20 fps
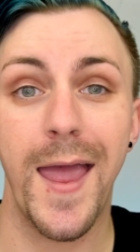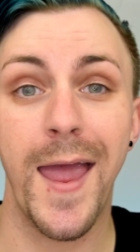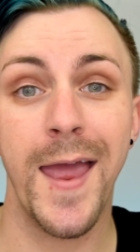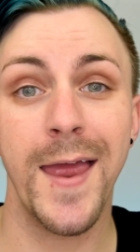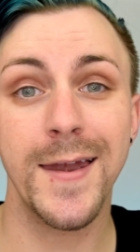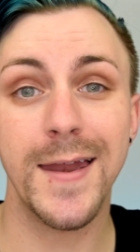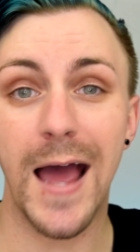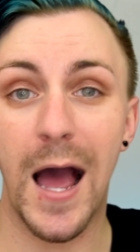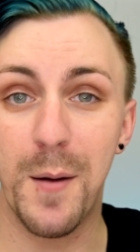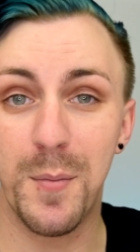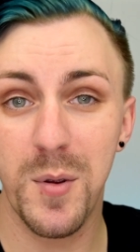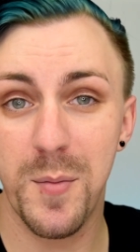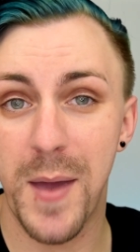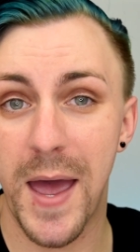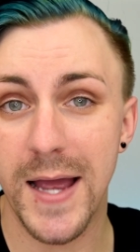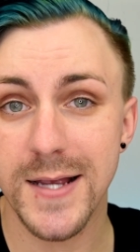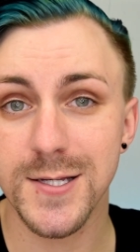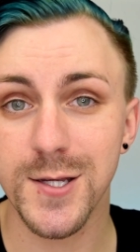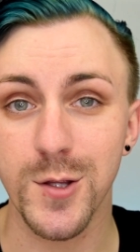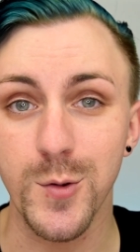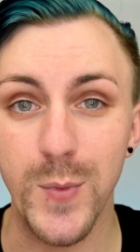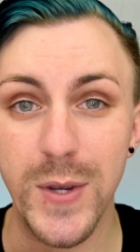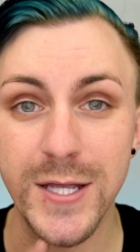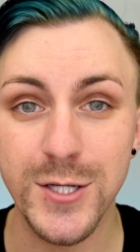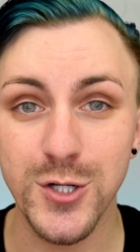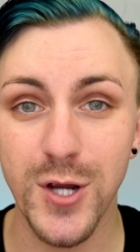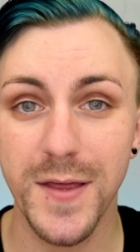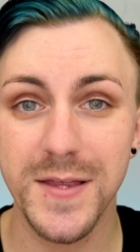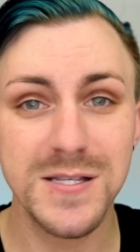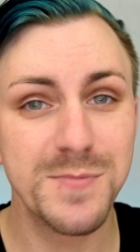and I'll be back so that we
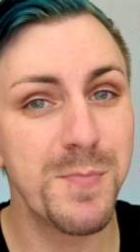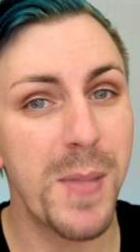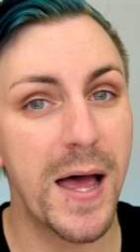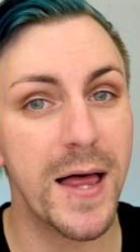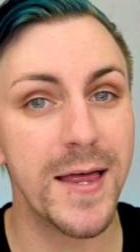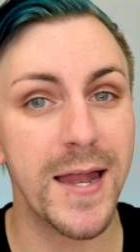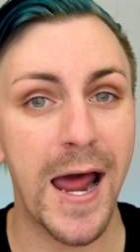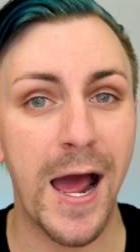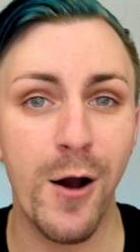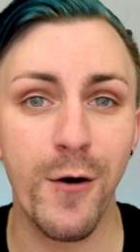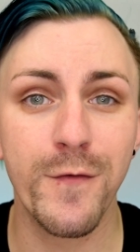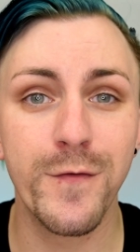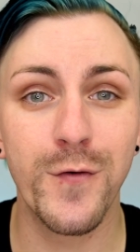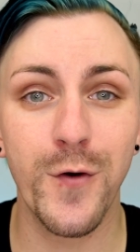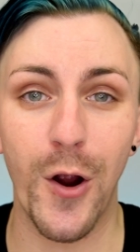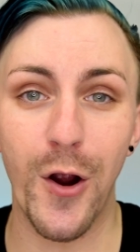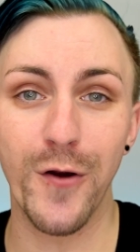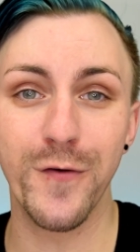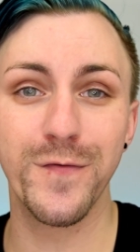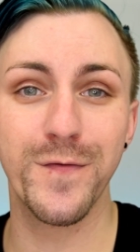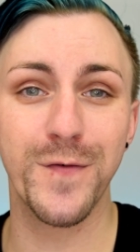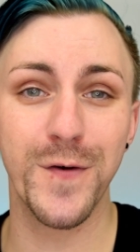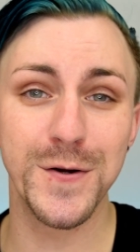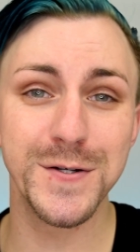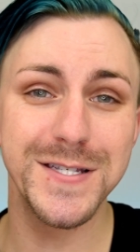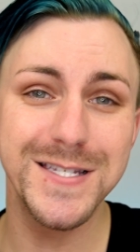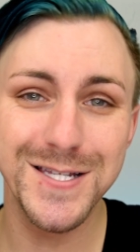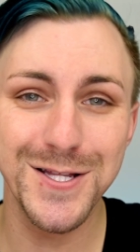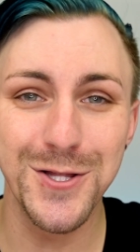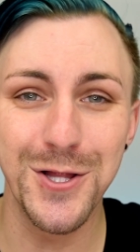can try this palette out for our
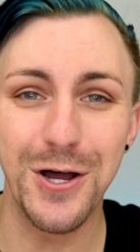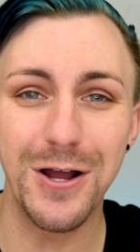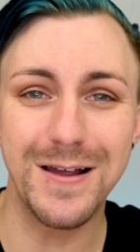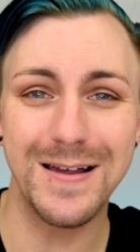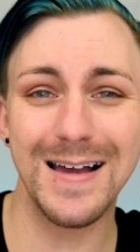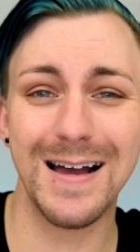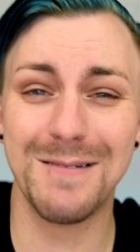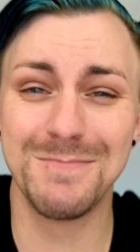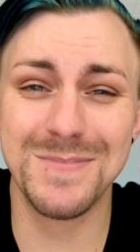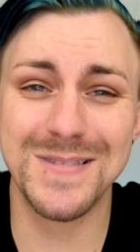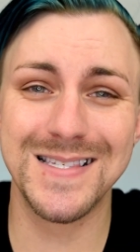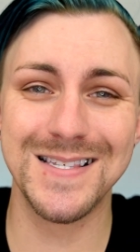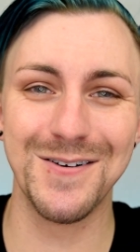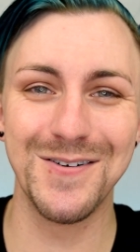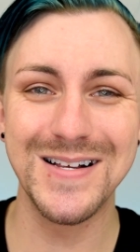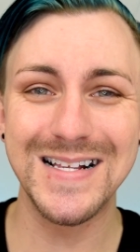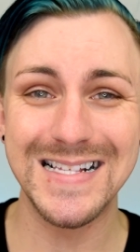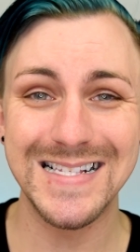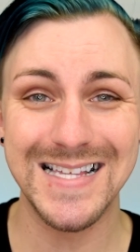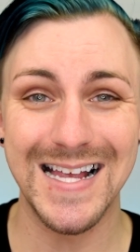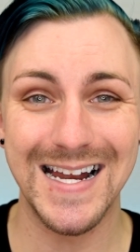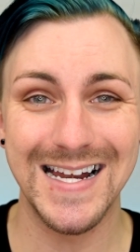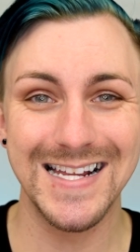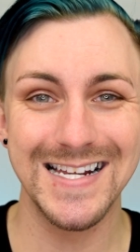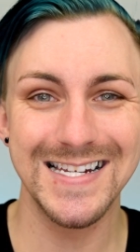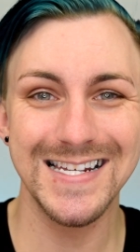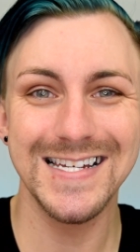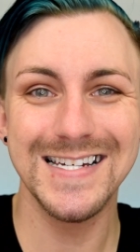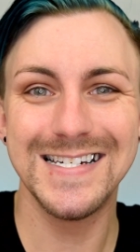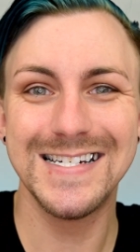first look. I'm so
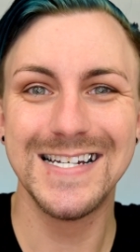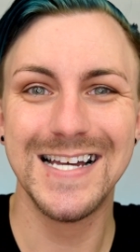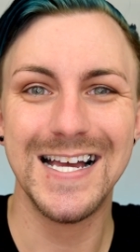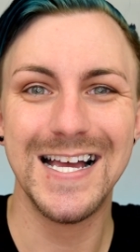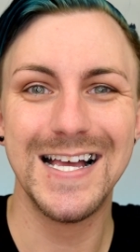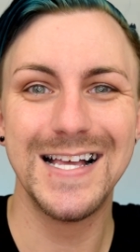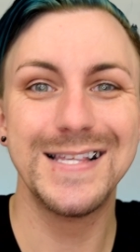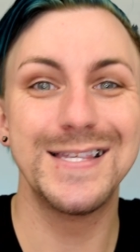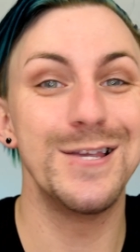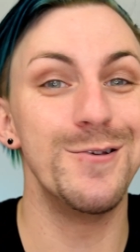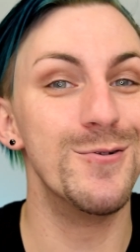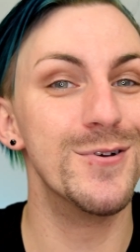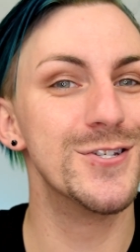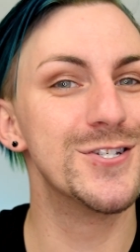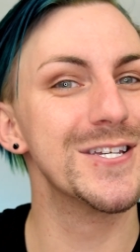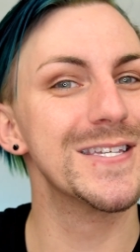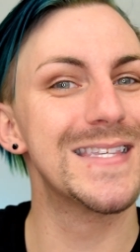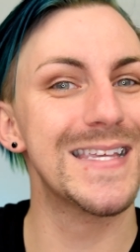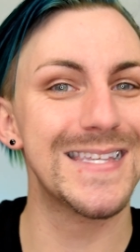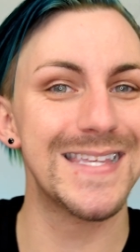excited. See you in just a